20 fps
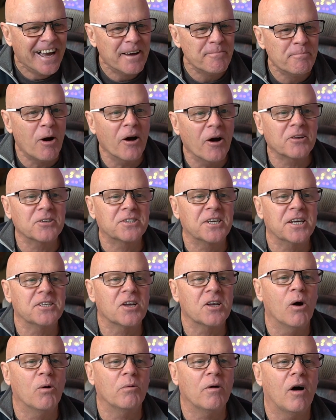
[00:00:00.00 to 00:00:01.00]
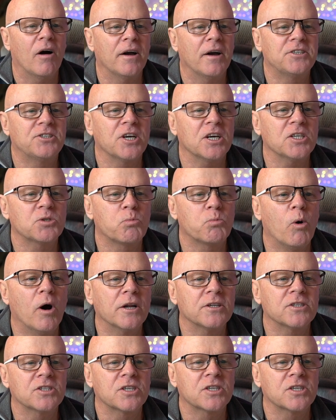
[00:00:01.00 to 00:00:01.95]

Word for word: uh, Michael says, I, I just want